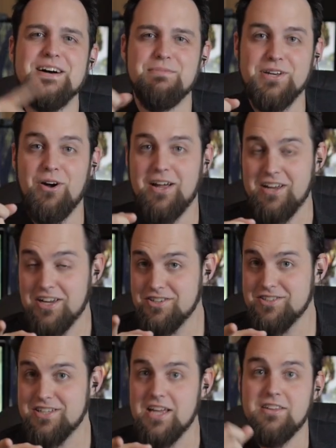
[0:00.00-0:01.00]
but no, I, I
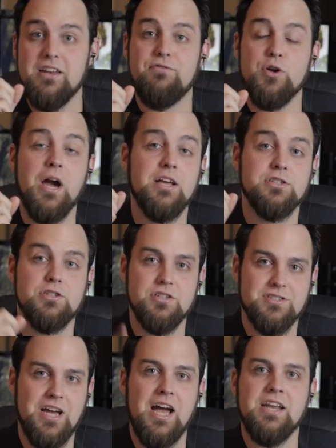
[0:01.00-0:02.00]
just said that if you guys
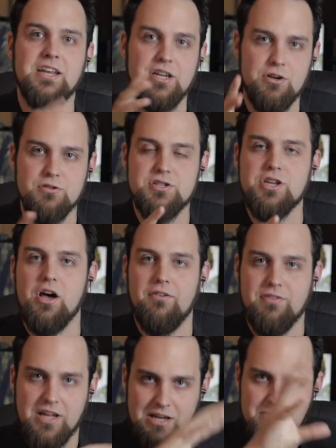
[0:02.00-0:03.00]
designed it
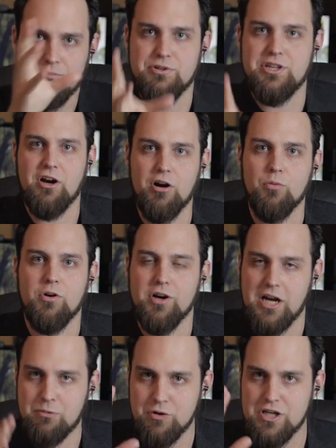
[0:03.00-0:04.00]
yourself, like come up
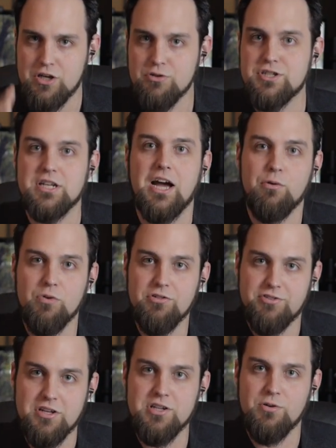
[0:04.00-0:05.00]
artwork, and we use it, I will
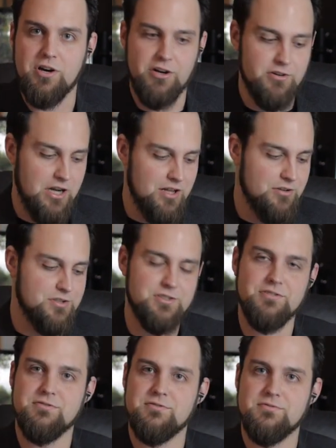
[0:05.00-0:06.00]
send you a hundred dollars,
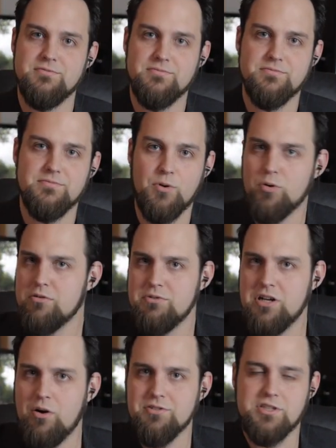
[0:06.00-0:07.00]
or
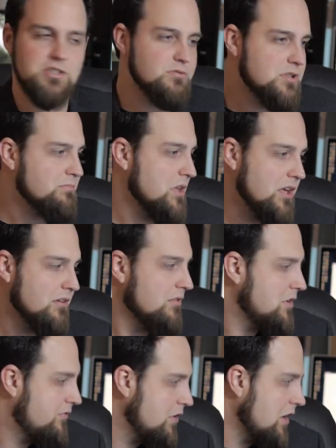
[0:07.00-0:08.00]
you know, I'll send you something. Uh,
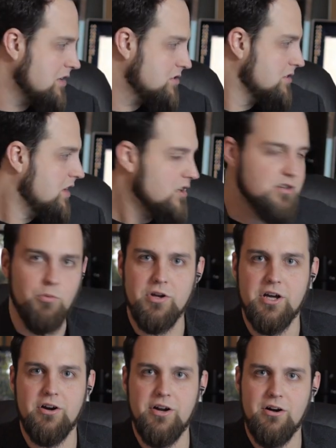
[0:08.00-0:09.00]
if you guys don't want
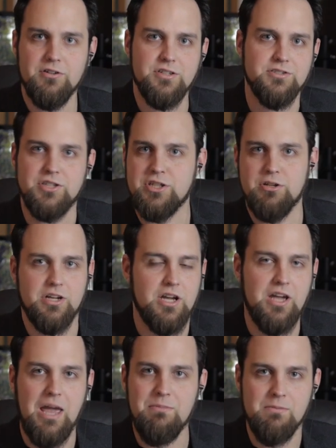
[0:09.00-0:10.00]
a hundred dollars, I'll send you like a
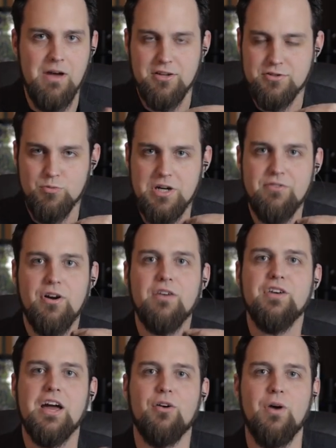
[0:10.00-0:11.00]
gaming mouse or whatever
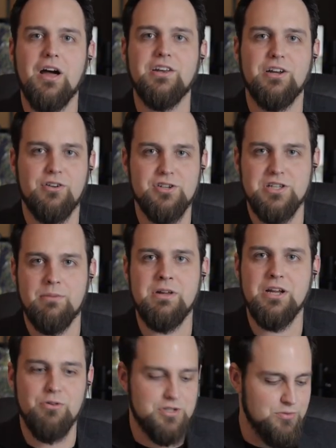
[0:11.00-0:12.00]
I've got around here. You just let me
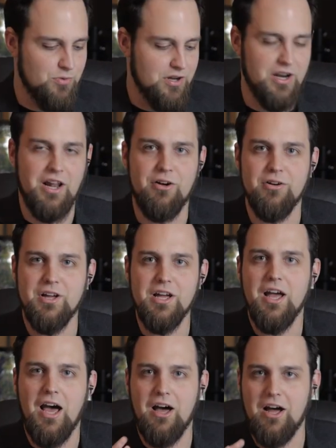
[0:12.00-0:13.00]
know what you want, and I'll.
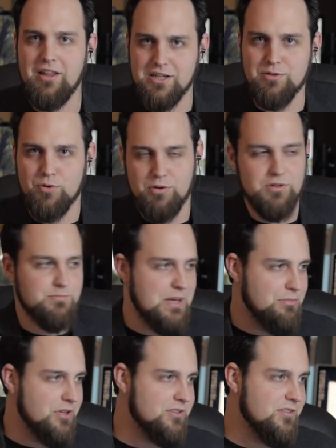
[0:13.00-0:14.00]
Uh, I like to work with
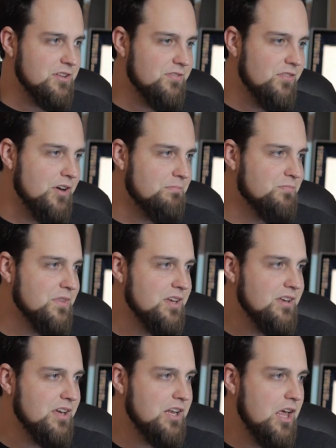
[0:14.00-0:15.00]
people. It's it's fun,
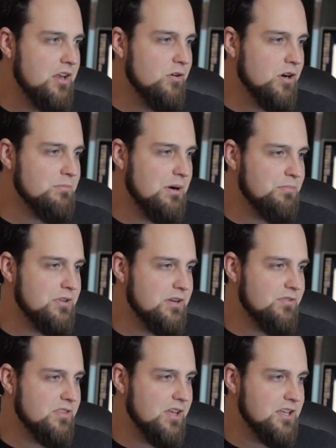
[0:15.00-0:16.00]
and and hook them up with
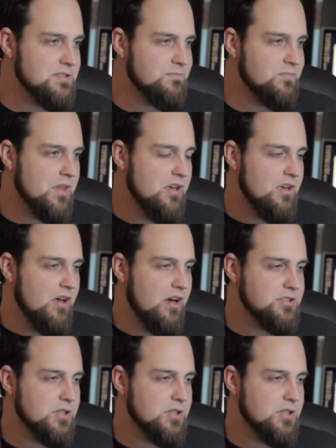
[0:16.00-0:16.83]
different things. Also,